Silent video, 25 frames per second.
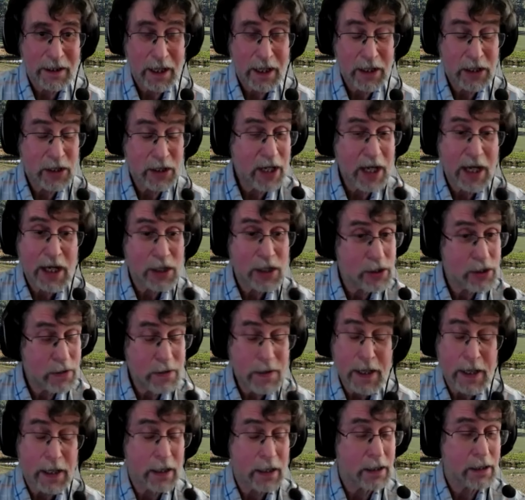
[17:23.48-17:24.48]
And you can't do
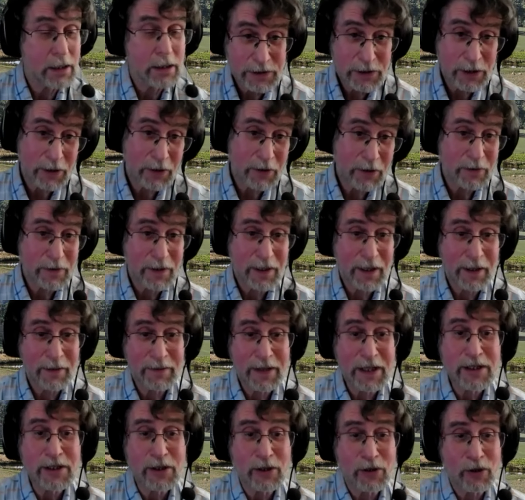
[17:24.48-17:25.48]
that. So
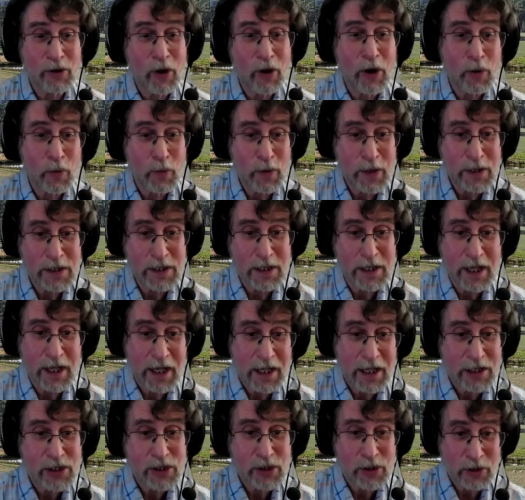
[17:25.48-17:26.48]
that's a long-winded
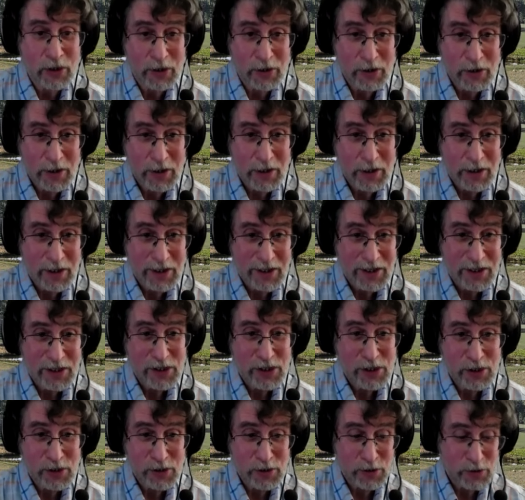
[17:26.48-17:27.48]
answer
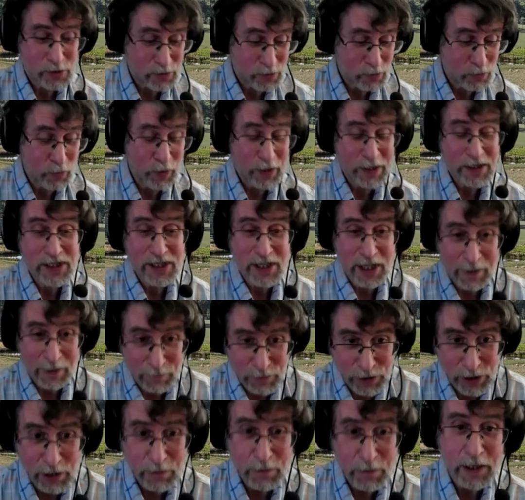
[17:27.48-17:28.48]
to what
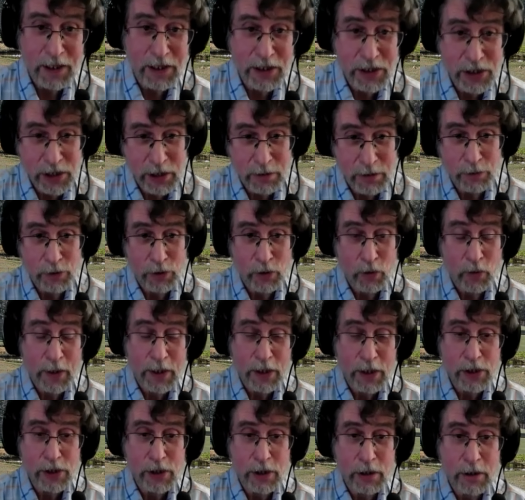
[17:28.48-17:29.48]
seems to be a simple
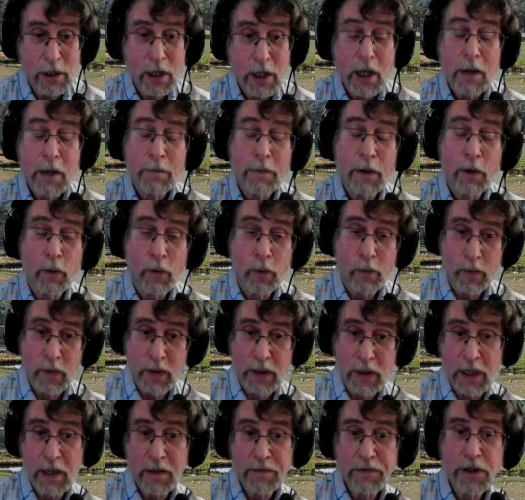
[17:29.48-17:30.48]
question. But when
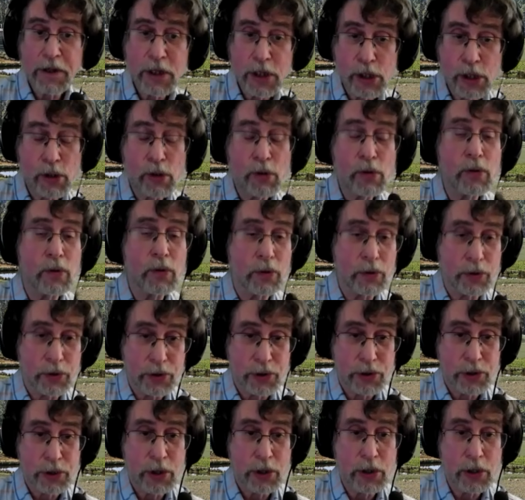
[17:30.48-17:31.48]
we get the
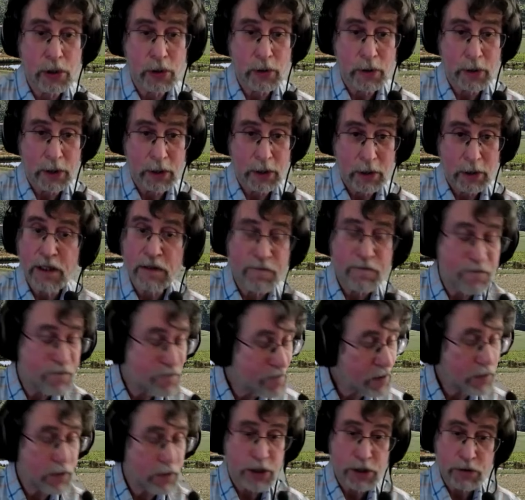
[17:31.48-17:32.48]
tools to do it, it's
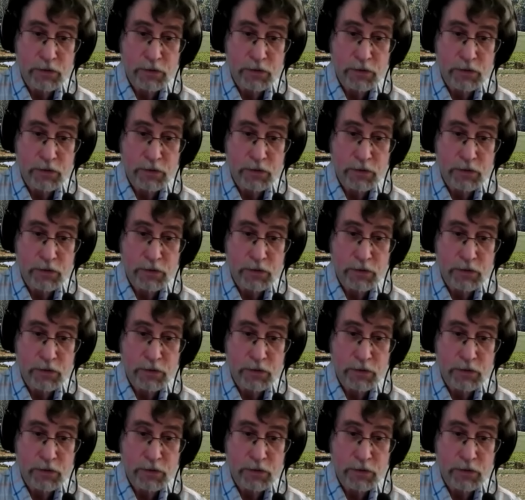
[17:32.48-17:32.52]
very